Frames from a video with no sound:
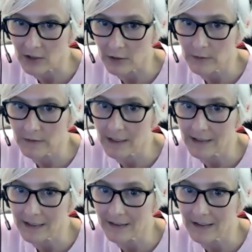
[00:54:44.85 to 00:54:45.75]
Do you see
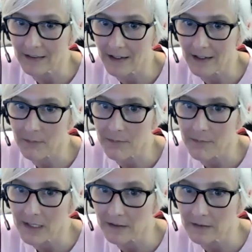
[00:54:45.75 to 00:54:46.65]
anything that I
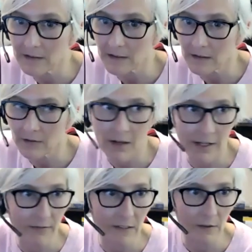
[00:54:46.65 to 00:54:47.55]
missed? A lot
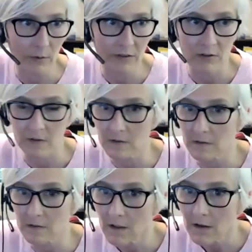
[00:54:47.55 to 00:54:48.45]
of these questions.